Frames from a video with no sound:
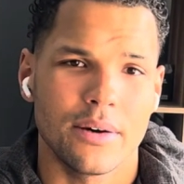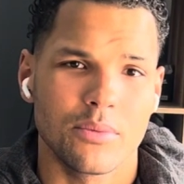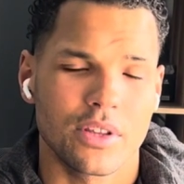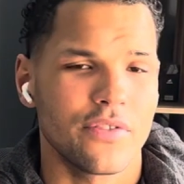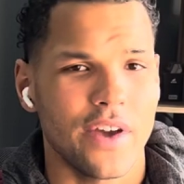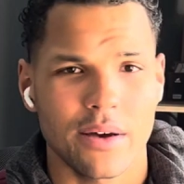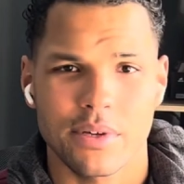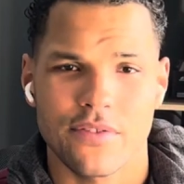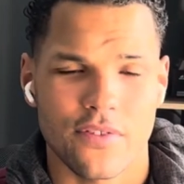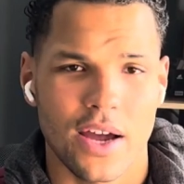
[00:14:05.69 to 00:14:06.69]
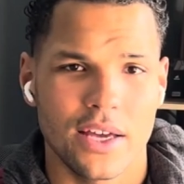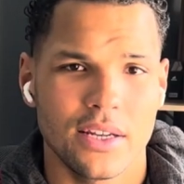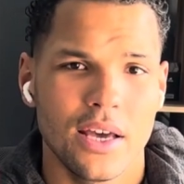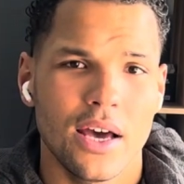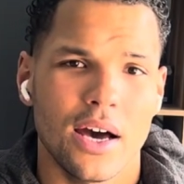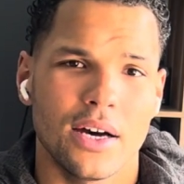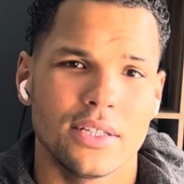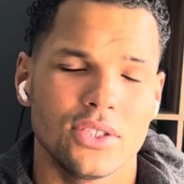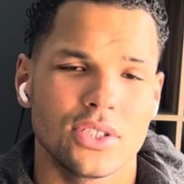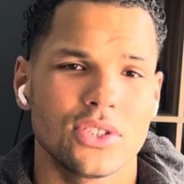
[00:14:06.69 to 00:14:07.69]
with a family friend,
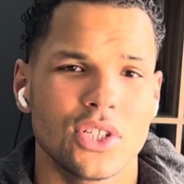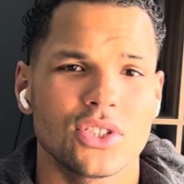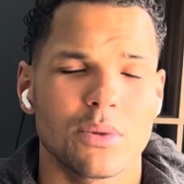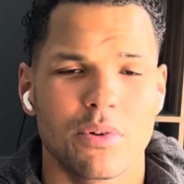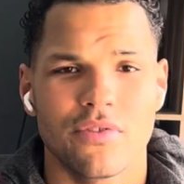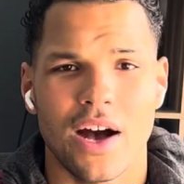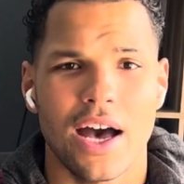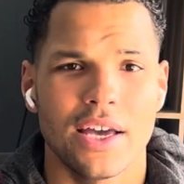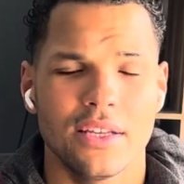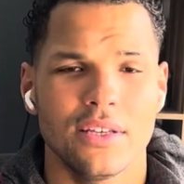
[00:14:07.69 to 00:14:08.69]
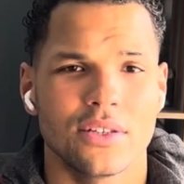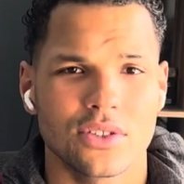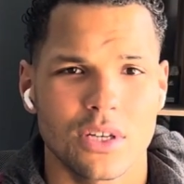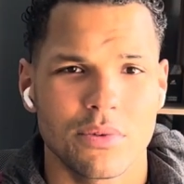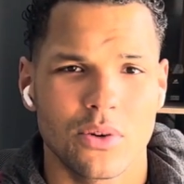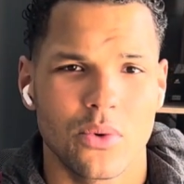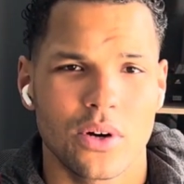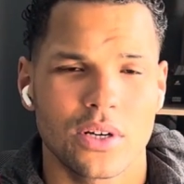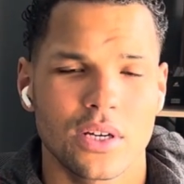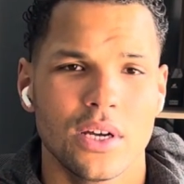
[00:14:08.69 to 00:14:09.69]
just to provide some of the
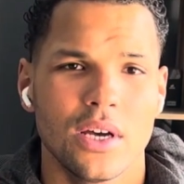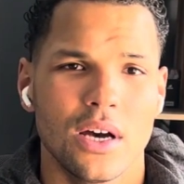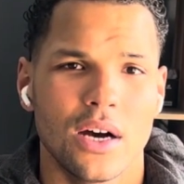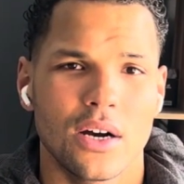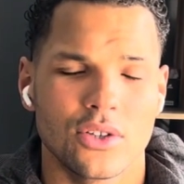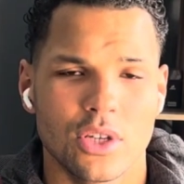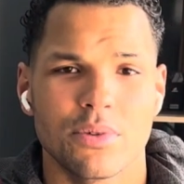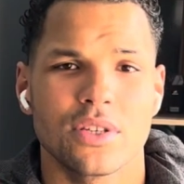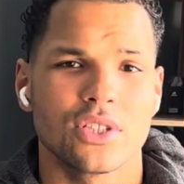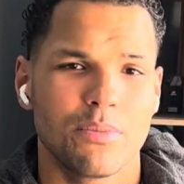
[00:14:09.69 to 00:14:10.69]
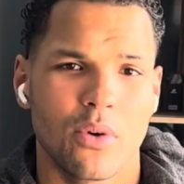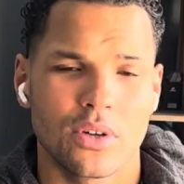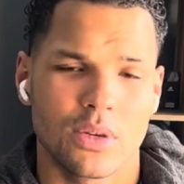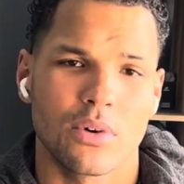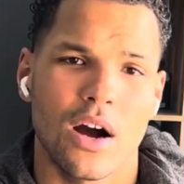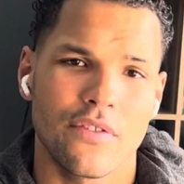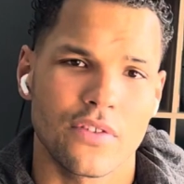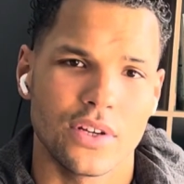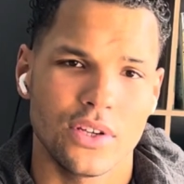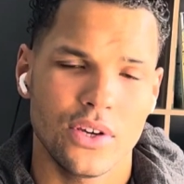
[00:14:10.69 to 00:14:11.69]
work or some of the support that we're
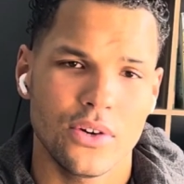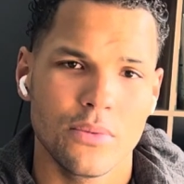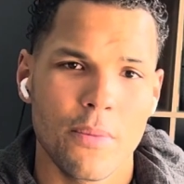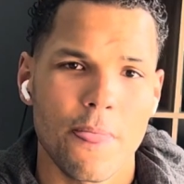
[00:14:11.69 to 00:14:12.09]
offering you,